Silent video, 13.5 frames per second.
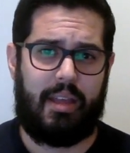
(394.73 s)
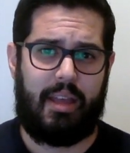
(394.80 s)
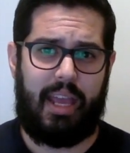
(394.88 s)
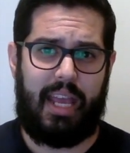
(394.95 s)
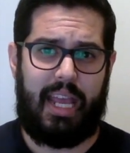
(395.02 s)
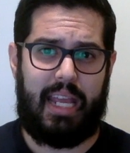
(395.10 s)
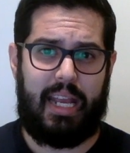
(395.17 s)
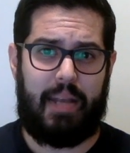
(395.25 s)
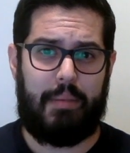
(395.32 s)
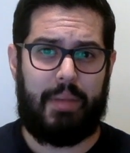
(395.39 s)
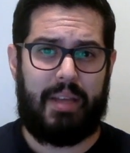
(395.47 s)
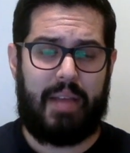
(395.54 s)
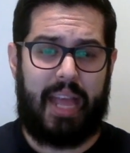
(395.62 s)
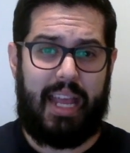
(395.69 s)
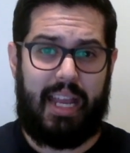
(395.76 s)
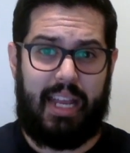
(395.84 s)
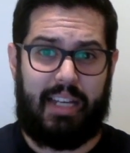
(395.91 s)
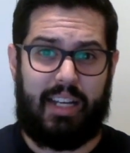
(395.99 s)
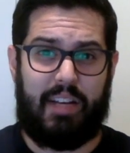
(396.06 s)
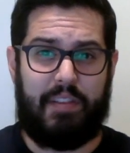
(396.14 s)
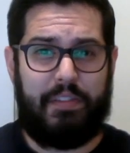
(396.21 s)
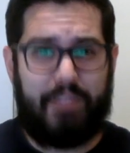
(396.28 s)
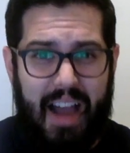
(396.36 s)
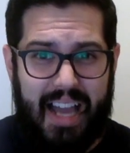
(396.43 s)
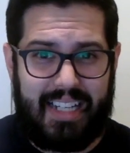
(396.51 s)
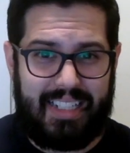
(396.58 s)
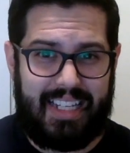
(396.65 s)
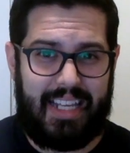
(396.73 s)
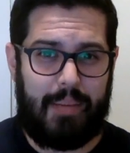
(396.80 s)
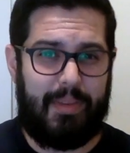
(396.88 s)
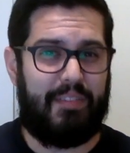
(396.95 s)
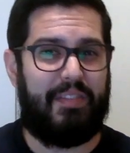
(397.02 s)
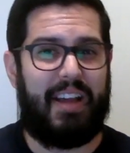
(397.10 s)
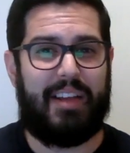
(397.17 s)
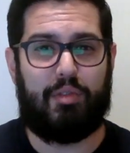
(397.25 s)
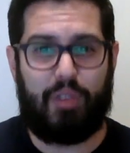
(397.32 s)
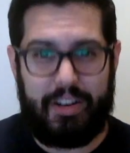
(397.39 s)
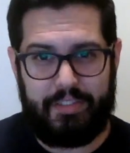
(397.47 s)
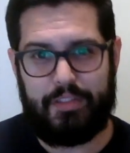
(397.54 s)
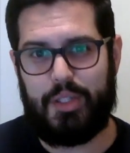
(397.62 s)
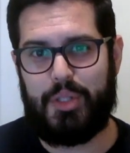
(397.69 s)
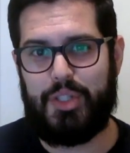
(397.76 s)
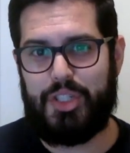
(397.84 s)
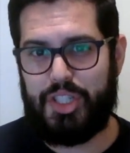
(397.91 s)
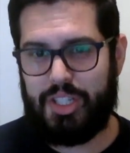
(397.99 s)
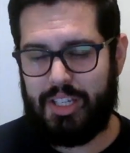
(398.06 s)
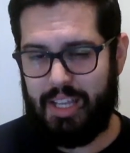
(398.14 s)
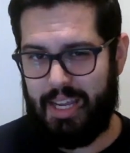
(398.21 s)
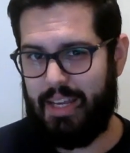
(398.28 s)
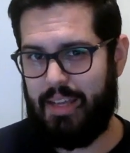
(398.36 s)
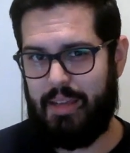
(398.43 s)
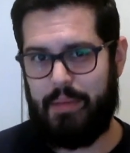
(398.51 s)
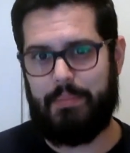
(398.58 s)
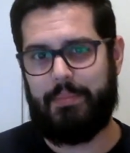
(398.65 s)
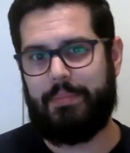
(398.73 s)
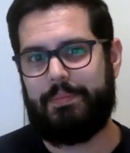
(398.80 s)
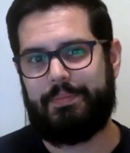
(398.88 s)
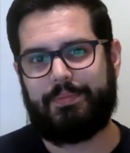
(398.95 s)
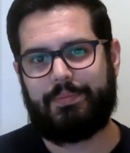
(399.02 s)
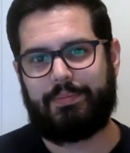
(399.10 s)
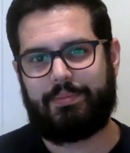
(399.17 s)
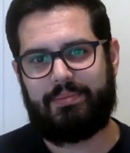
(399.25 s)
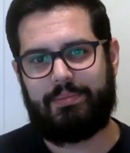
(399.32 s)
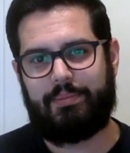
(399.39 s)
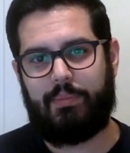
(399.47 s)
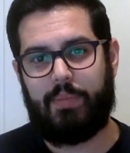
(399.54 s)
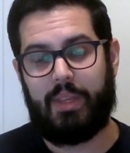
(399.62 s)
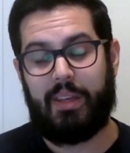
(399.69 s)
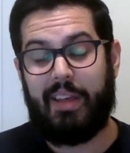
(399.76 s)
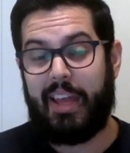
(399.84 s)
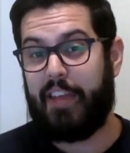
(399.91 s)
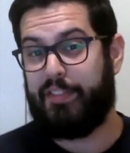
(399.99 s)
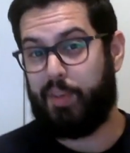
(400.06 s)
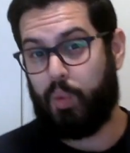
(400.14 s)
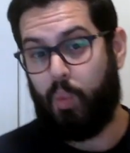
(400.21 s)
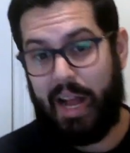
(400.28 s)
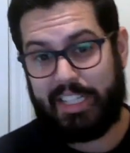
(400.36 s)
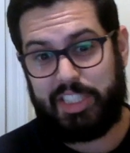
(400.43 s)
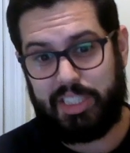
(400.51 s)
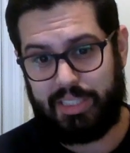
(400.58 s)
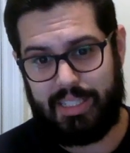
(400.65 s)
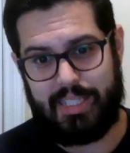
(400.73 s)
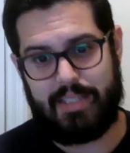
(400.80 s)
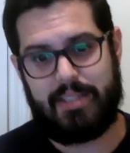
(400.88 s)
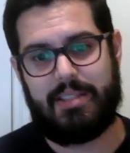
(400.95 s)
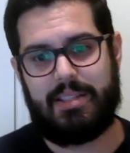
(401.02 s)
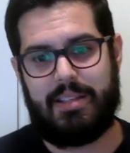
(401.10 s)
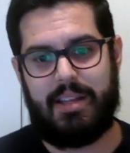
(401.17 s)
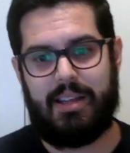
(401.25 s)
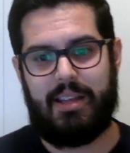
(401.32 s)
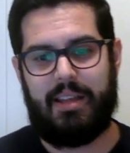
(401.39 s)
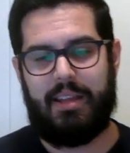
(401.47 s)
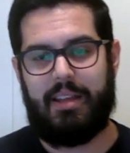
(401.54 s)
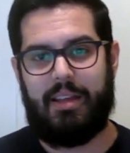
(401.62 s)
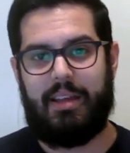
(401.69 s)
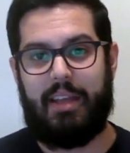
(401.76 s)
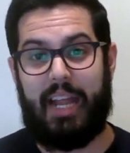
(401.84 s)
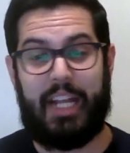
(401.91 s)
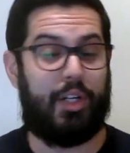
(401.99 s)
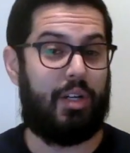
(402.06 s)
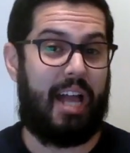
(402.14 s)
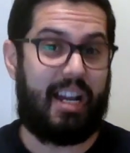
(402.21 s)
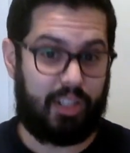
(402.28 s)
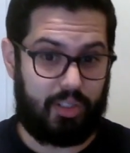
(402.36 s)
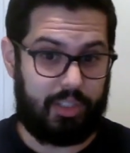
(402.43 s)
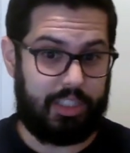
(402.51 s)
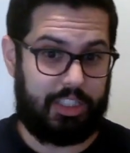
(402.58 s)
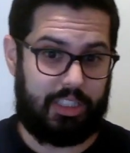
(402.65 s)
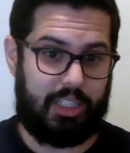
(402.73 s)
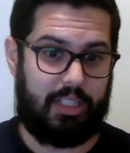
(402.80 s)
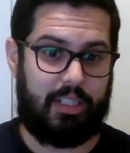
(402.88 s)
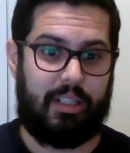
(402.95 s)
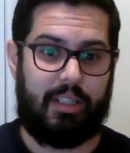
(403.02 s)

and confide in him and find refuge in him. If you're watching this and you're not a Christian,